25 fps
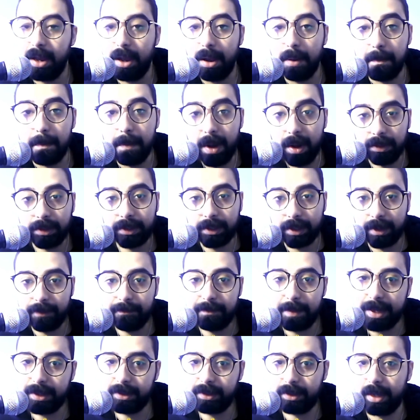Most of
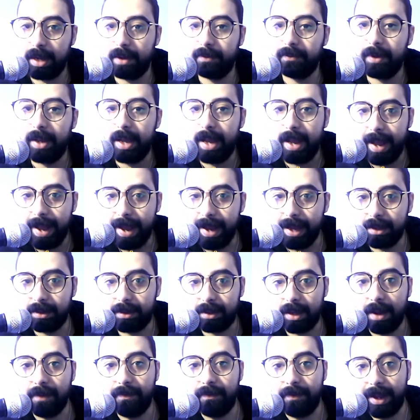my stuff is
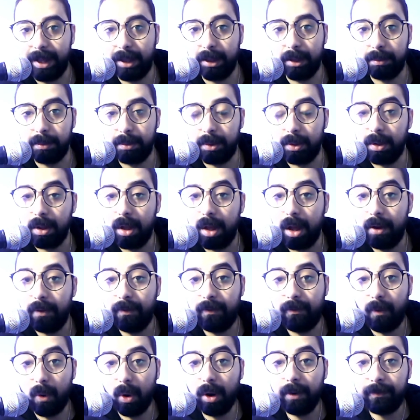available
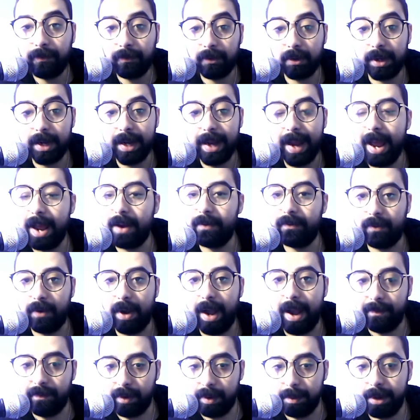for free and for
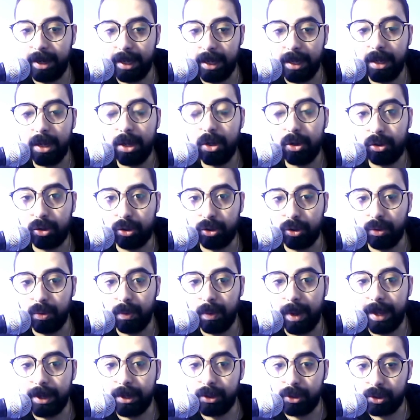everybody to
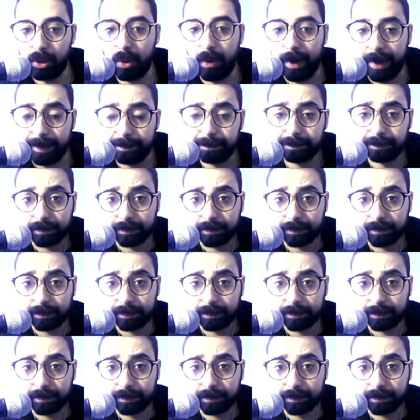enjoy.